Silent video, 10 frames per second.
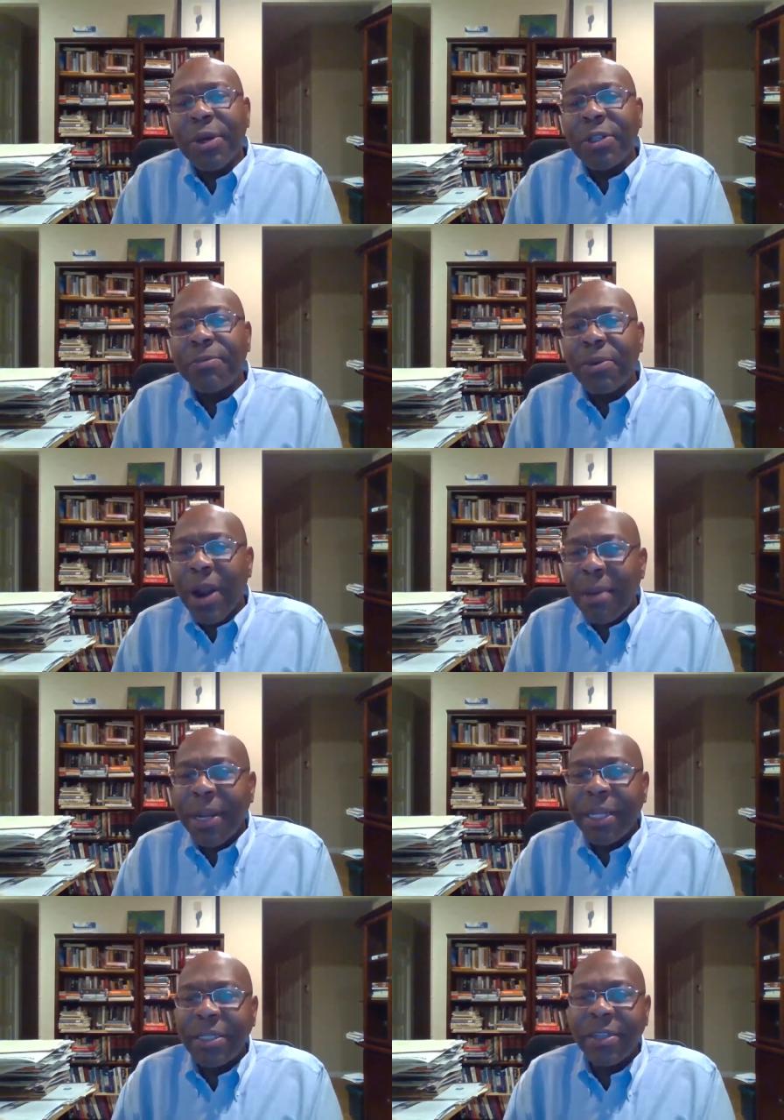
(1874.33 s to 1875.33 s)
most
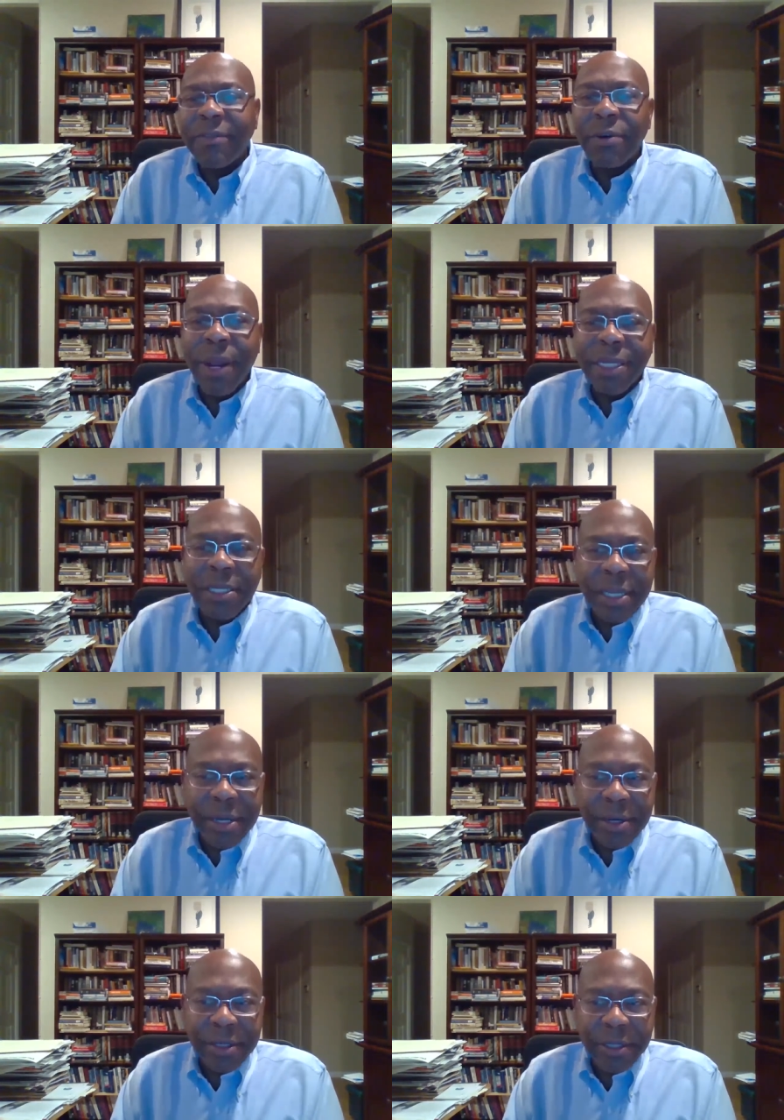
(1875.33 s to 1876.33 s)
prominent civil rights
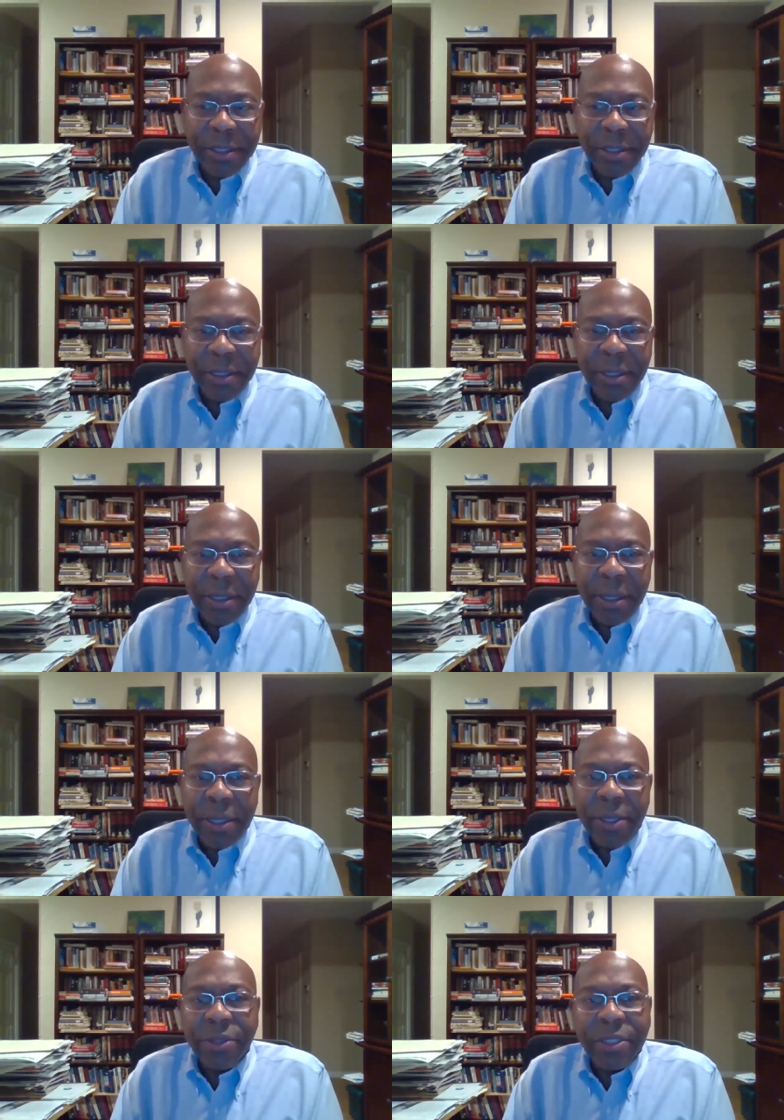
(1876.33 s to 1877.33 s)
leaders
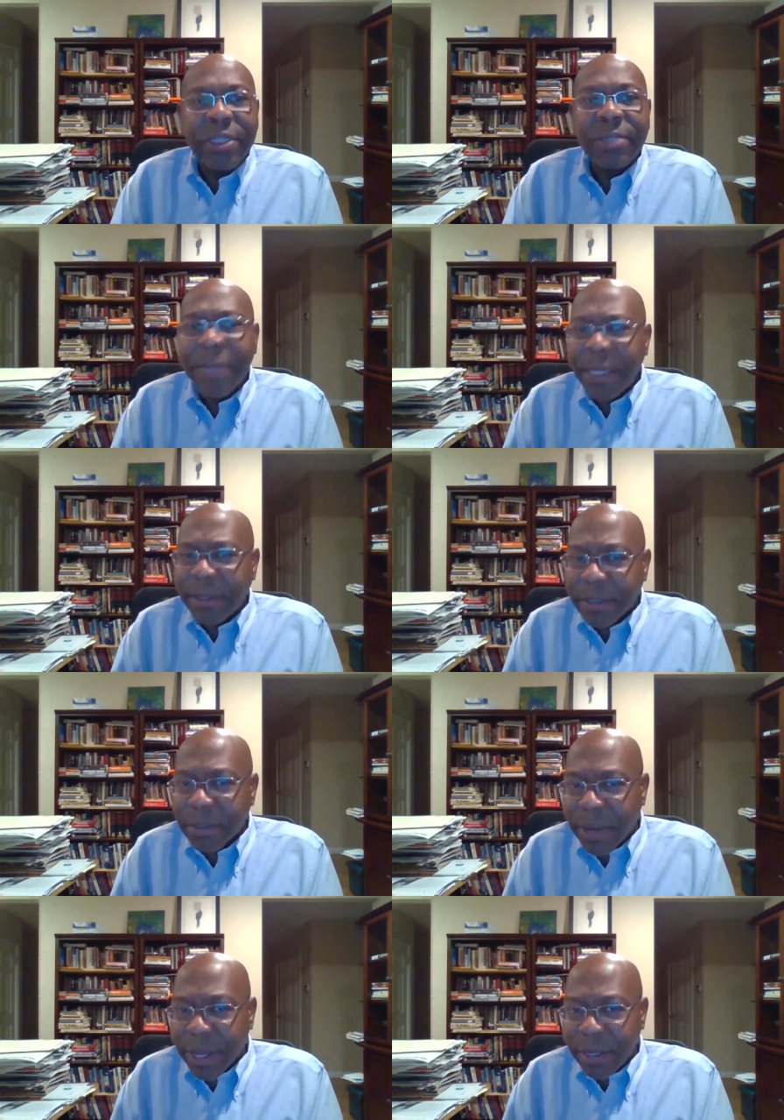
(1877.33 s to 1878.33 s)
used to speak
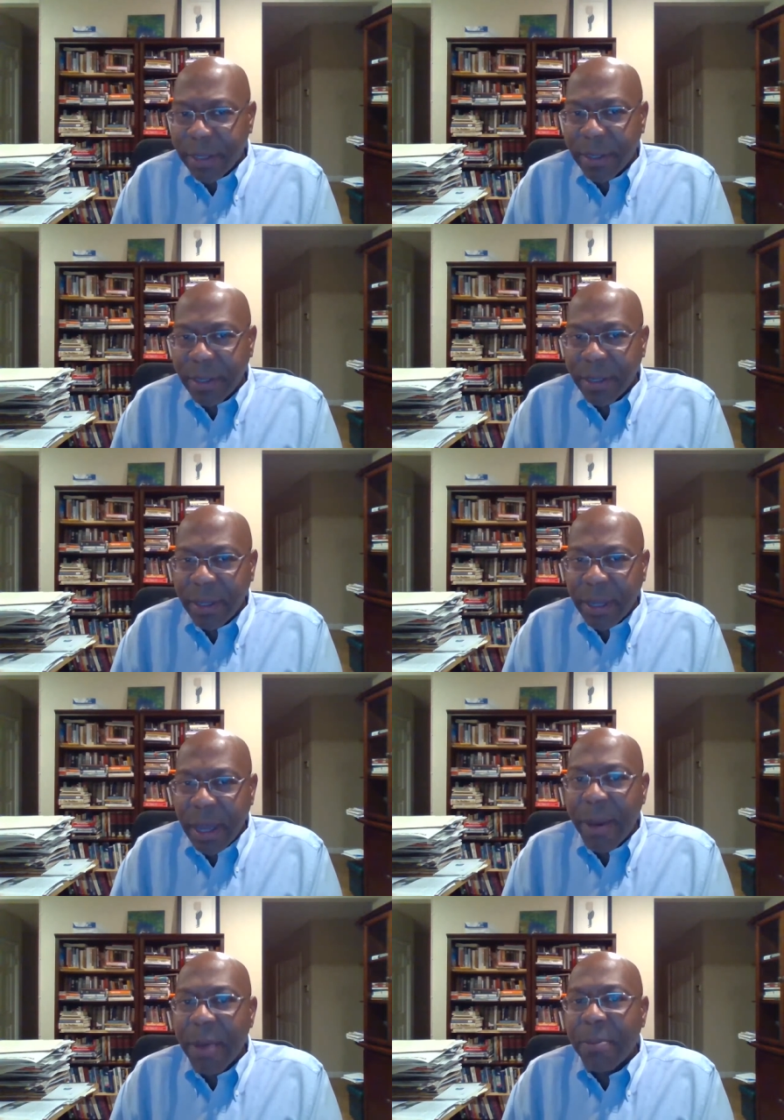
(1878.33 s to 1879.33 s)
this way
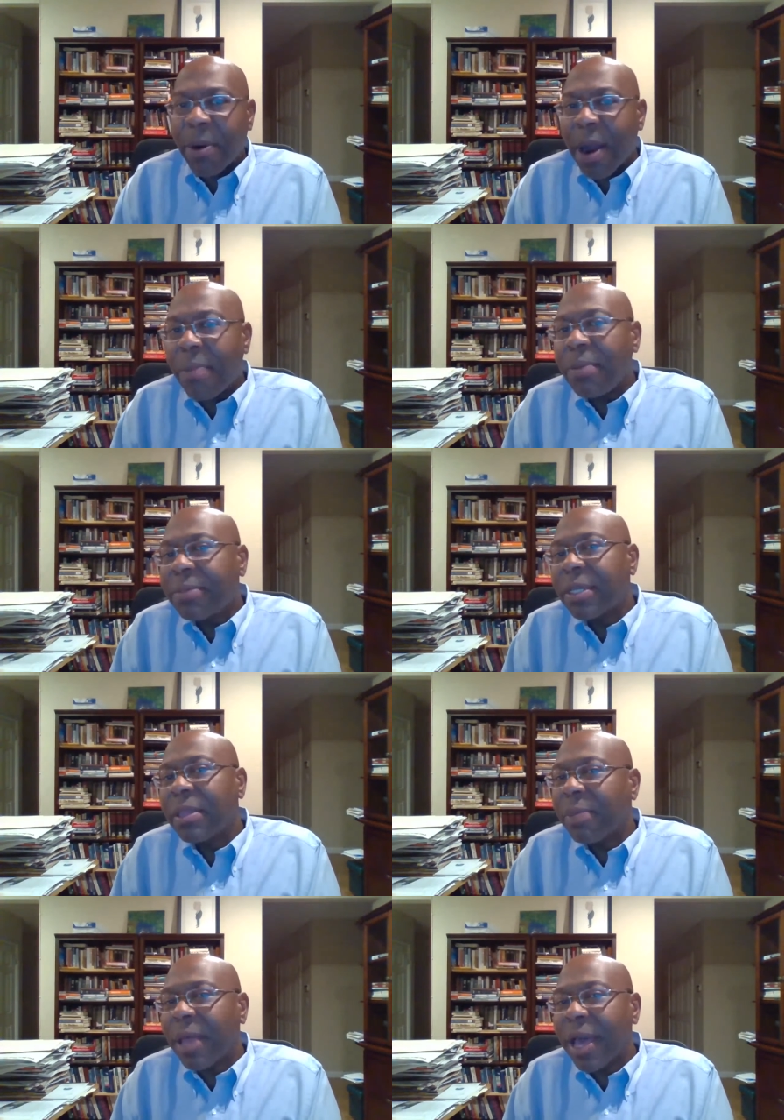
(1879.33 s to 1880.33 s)
about problems in
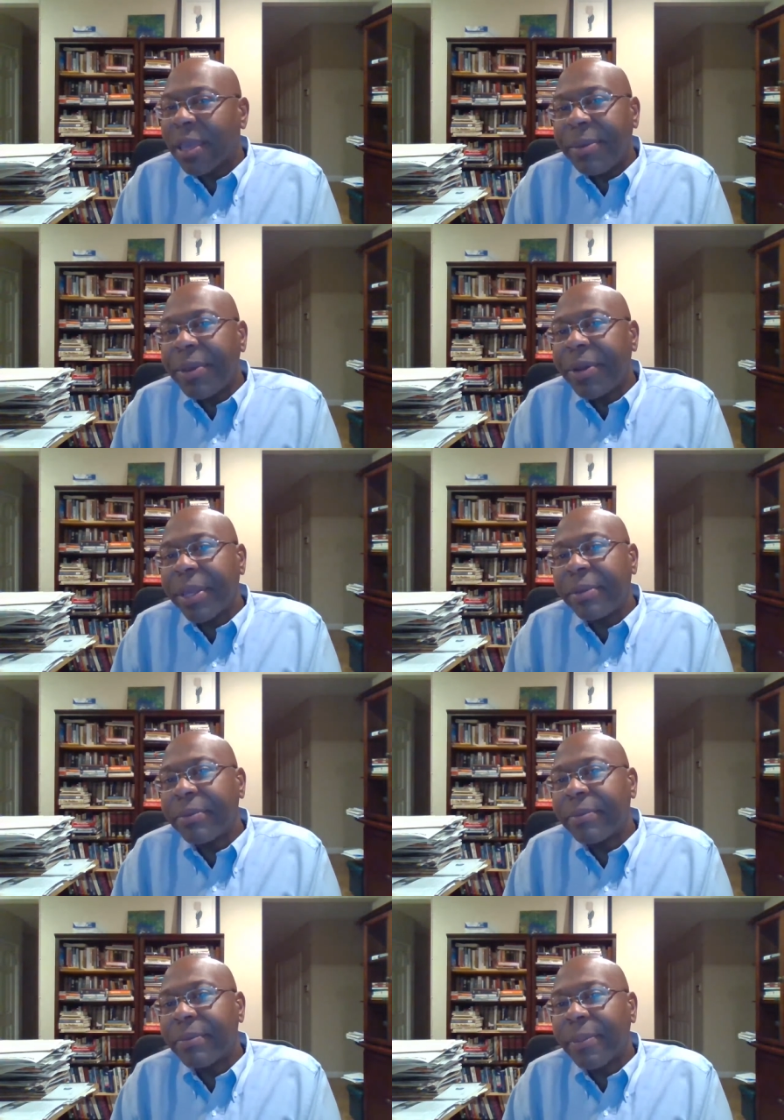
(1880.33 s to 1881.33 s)
the black community
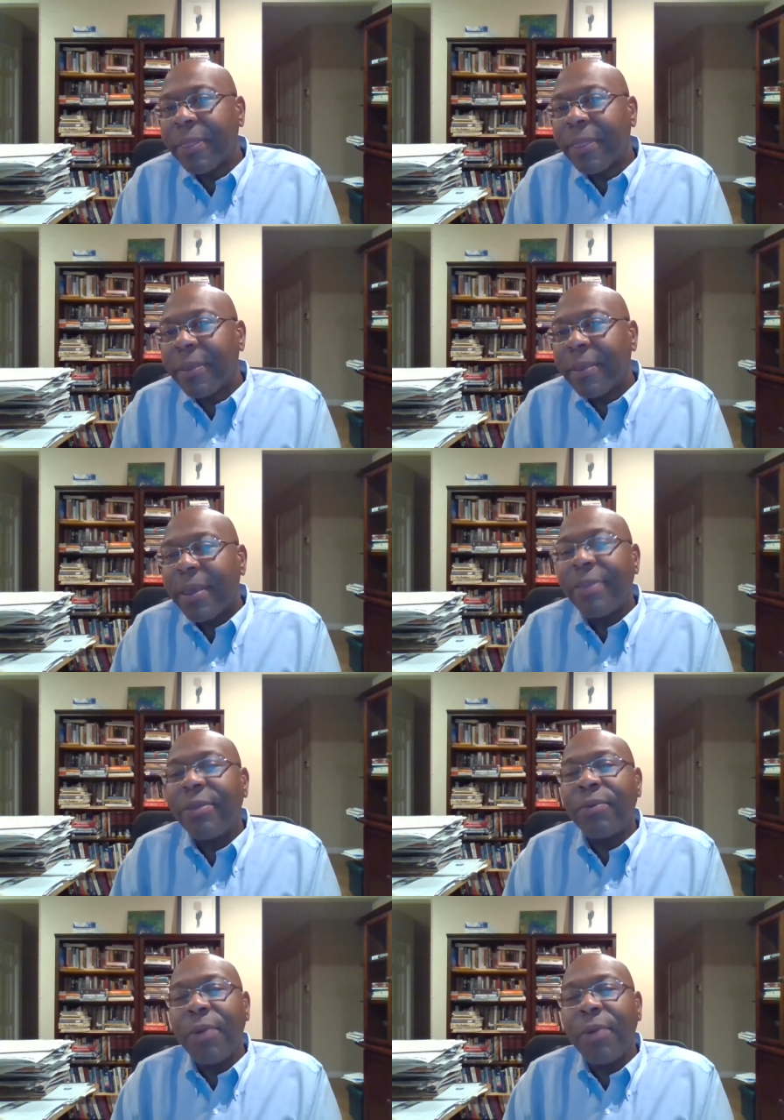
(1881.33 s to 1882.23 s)
and the